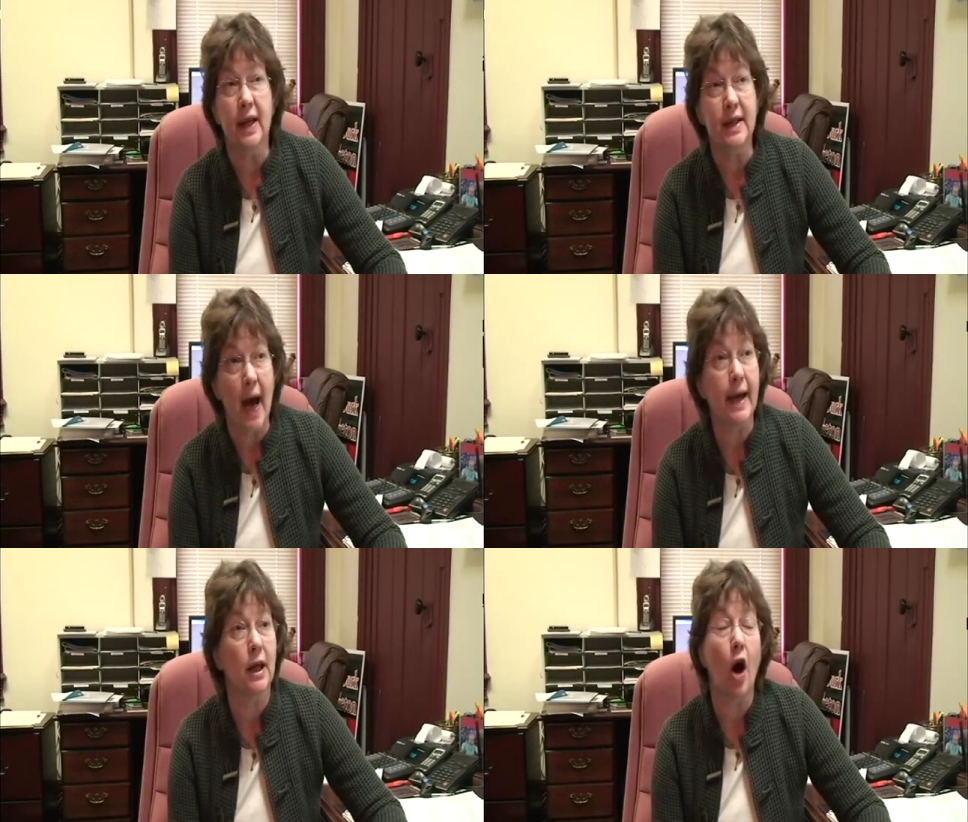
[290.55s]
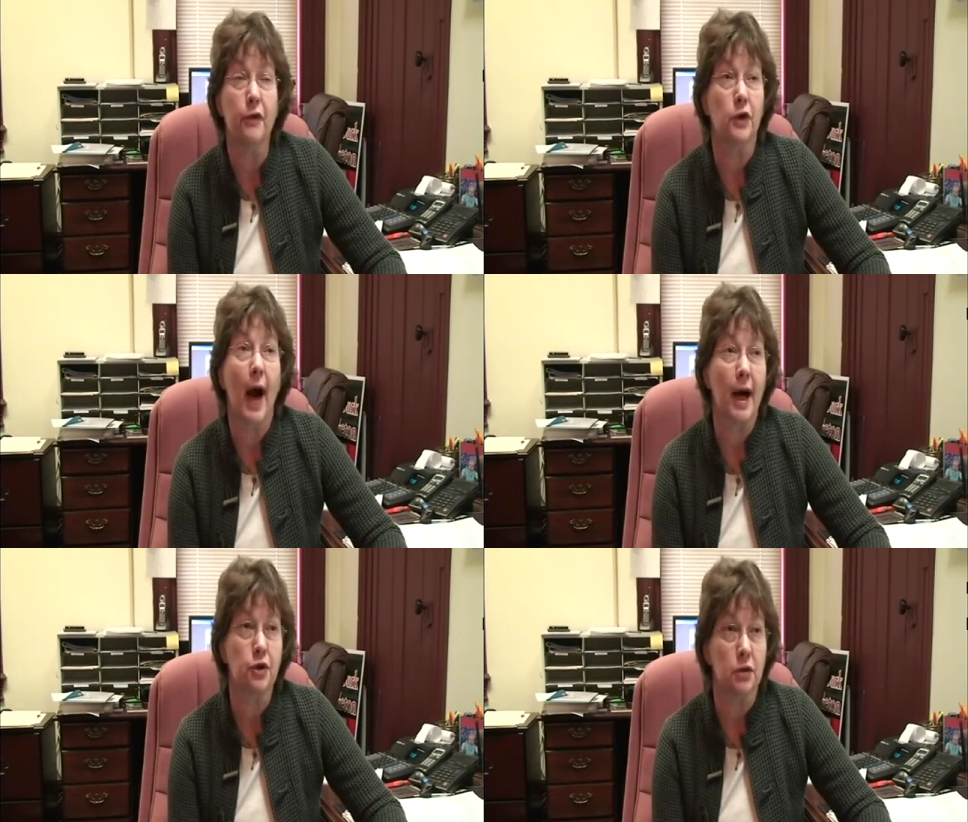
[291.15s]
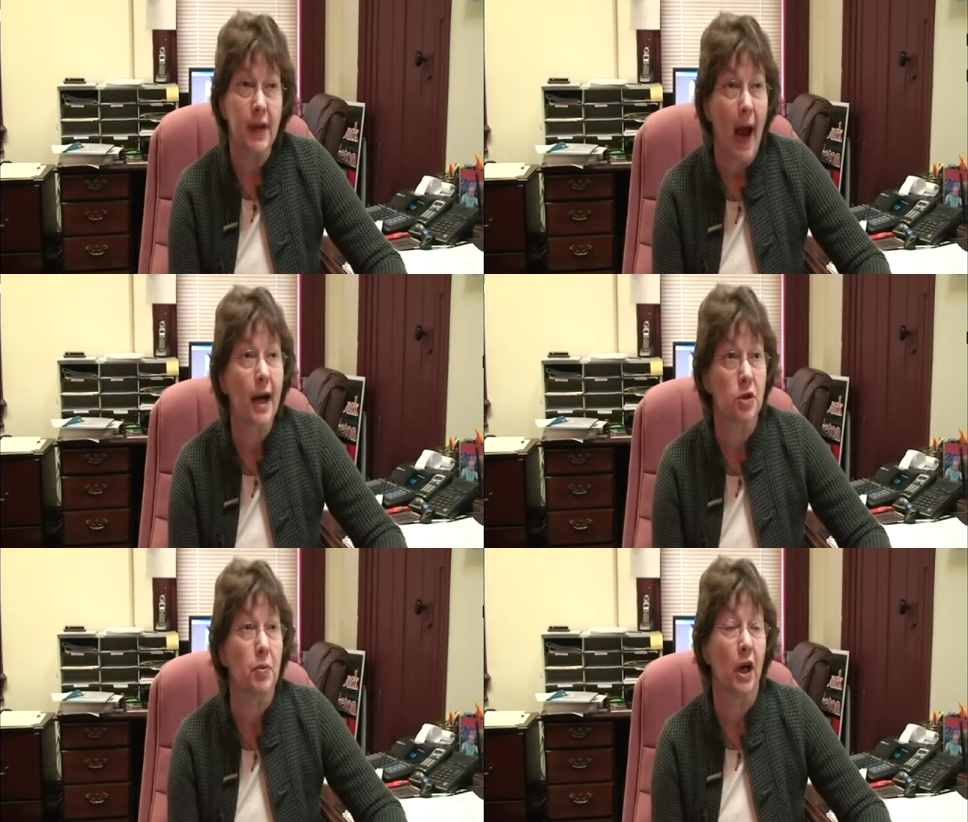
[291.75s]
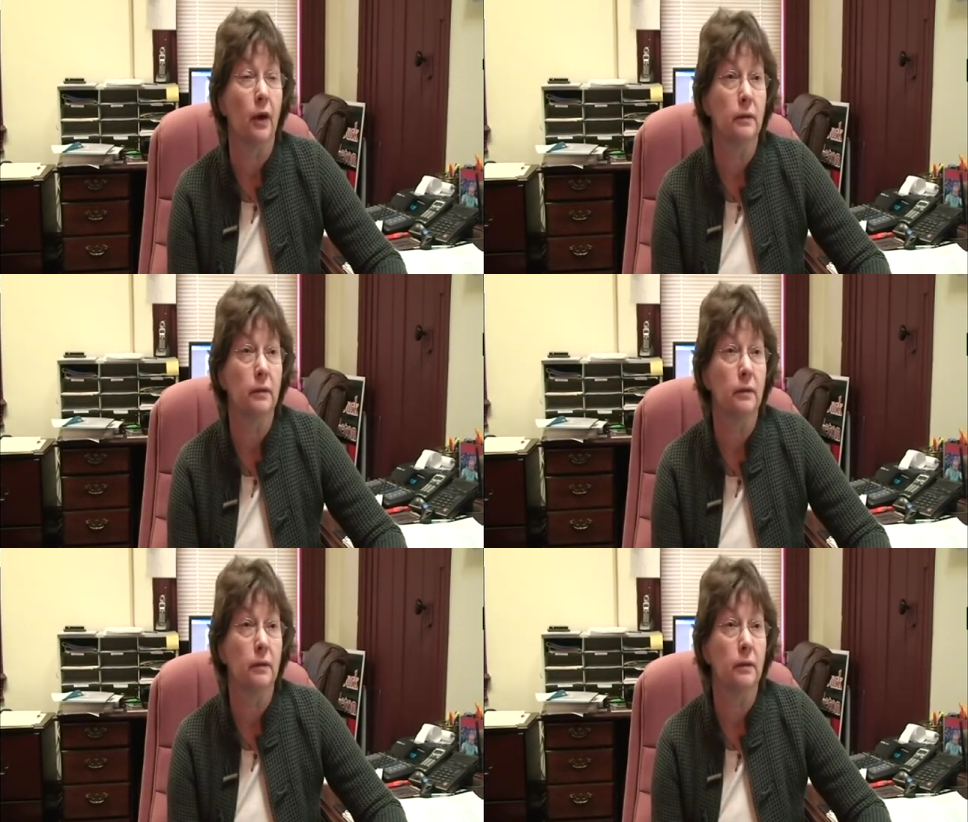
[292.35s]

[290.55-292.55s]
take it off your actual tax bill.